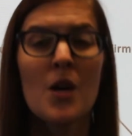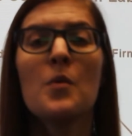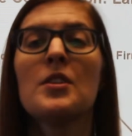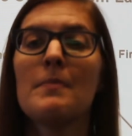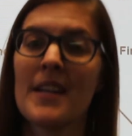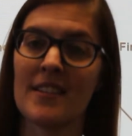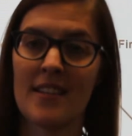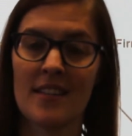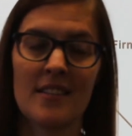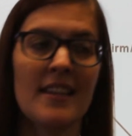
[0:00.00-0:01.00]
which makes
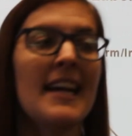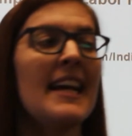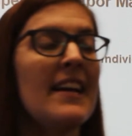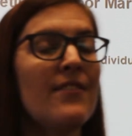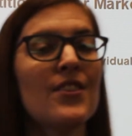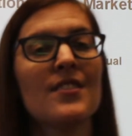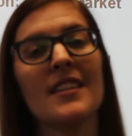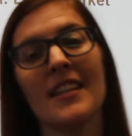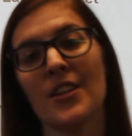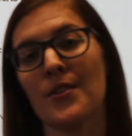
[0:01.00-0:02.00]
sense. If there's
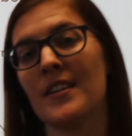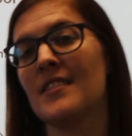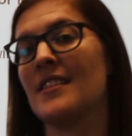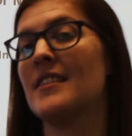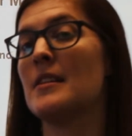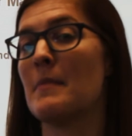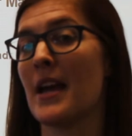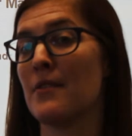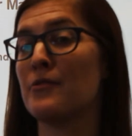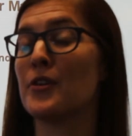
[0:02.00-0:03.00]
an increase in the
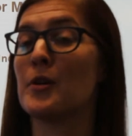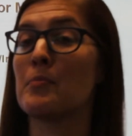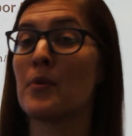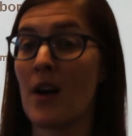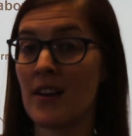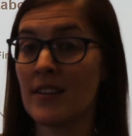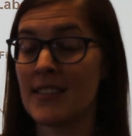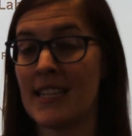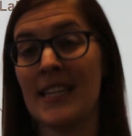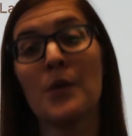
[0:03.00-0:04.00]
demand for a
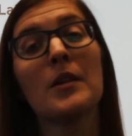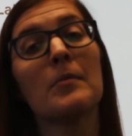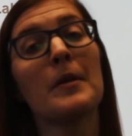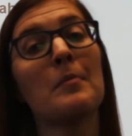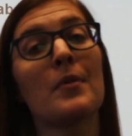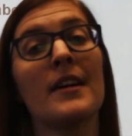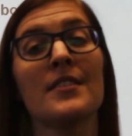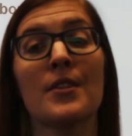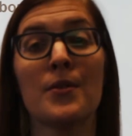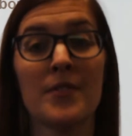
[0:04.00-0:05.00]
product and equilibrium
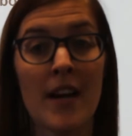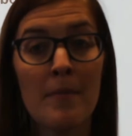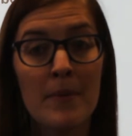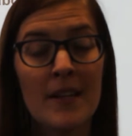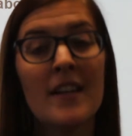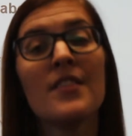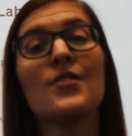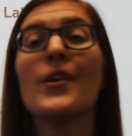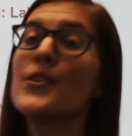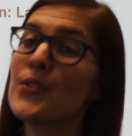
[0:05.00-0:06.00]
price goes up,
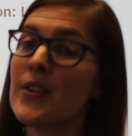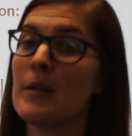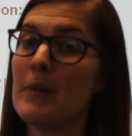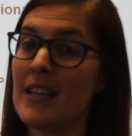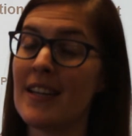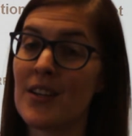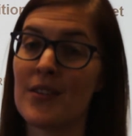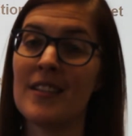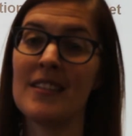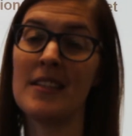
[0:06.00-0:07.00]
there's also going to be an
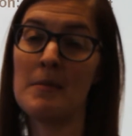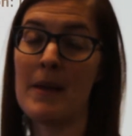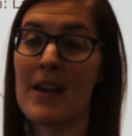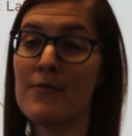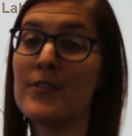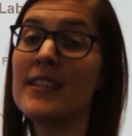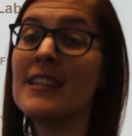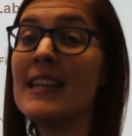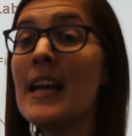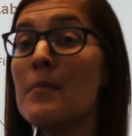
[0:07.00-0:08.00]
increase in demand for the
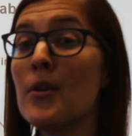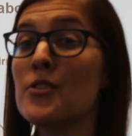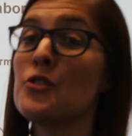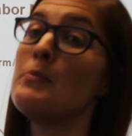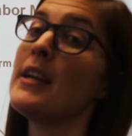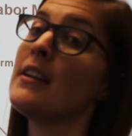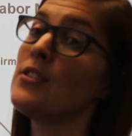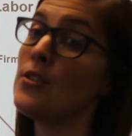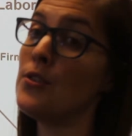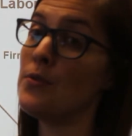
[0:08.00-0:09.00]
labor to make,
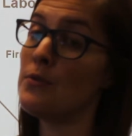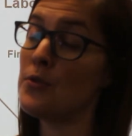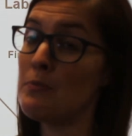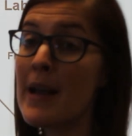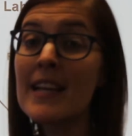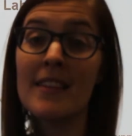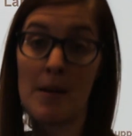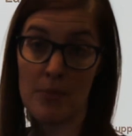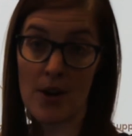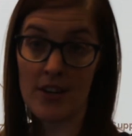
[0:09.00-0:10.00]
to, to make
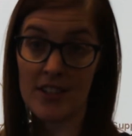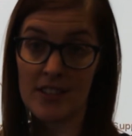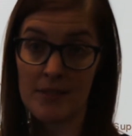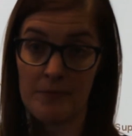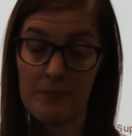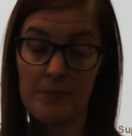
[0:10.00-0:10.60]
that product.